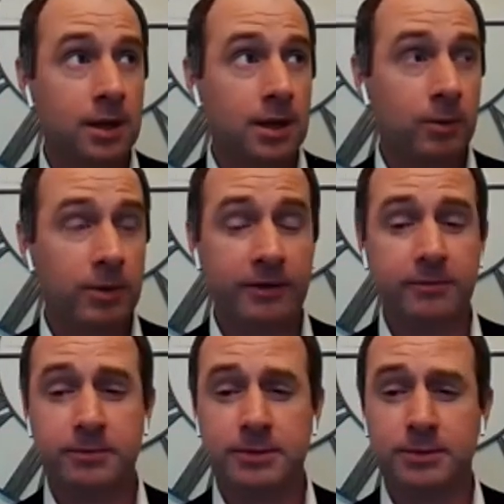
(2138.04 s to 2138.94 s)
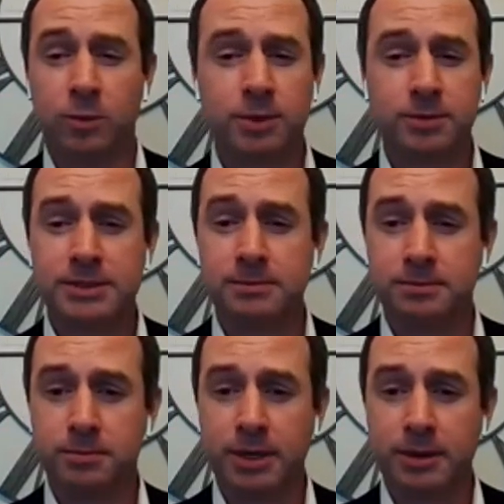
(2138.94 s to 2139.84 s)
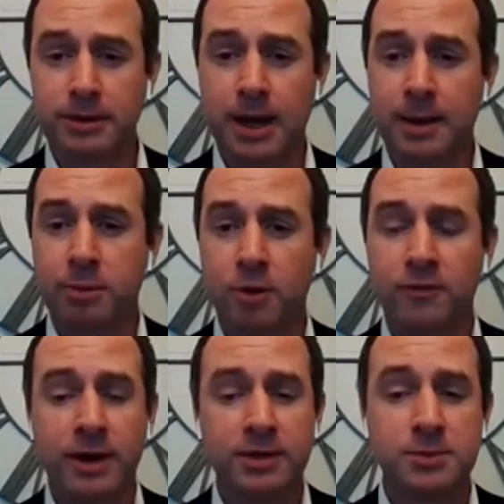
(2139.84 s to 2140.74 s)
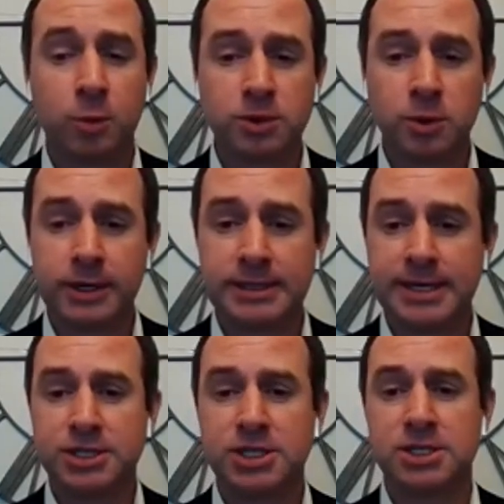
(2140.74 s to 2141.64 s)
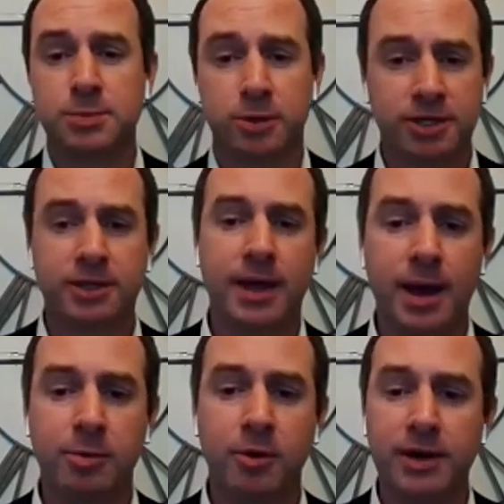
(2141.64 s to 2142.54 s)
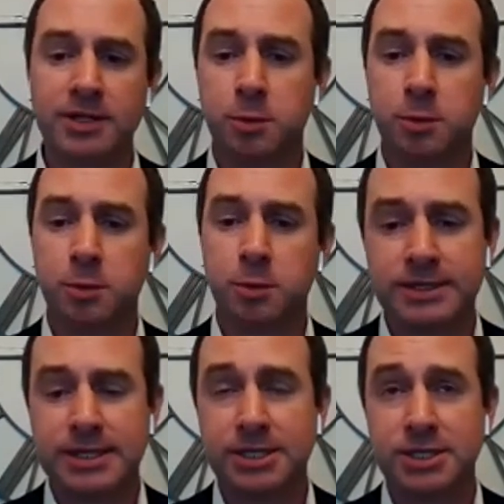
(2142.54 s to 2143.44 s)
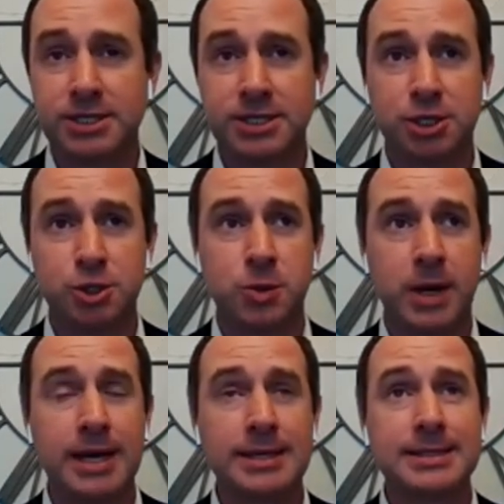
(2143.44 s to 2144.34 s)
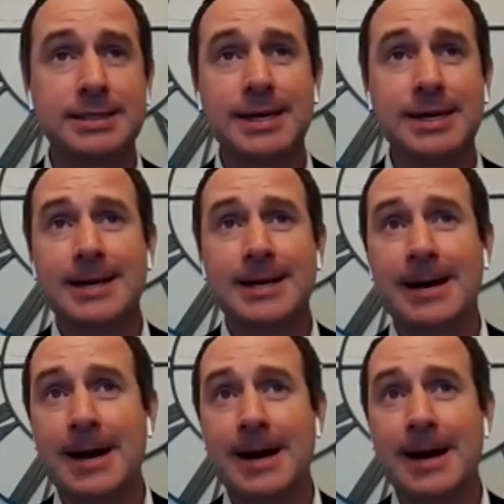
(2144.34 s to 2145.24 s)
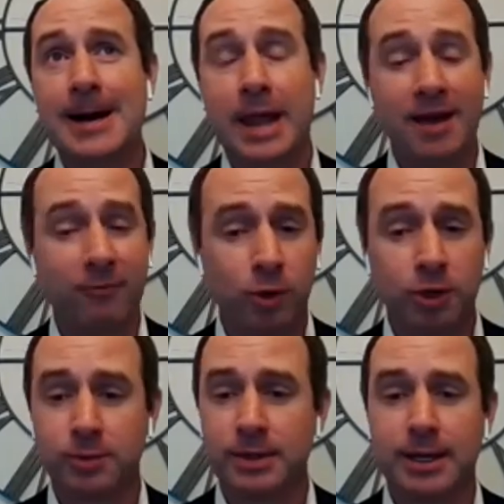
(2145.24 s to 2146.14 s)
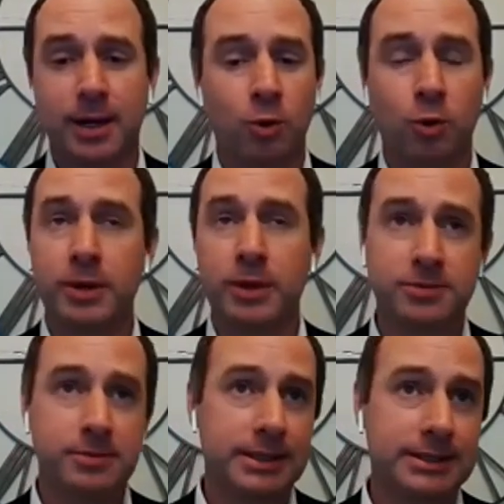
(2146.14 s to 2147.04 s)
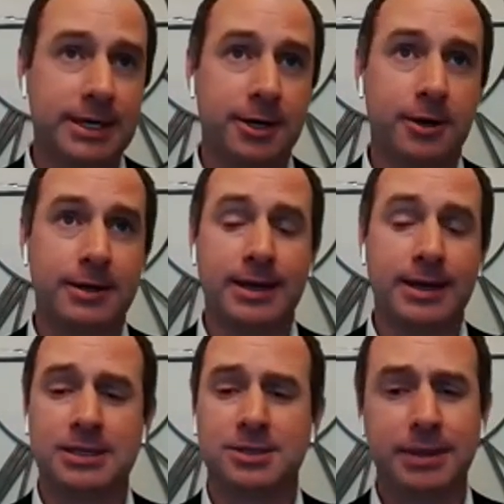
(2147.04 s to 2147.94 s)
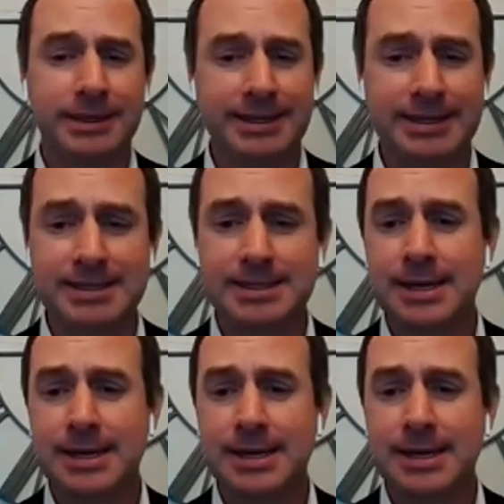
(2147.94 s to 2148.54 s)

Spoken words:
We've worked with some pretty high profile sports organizations, particularly high profile sports organizations in the US. We have worked with a whole bunch of military things, police,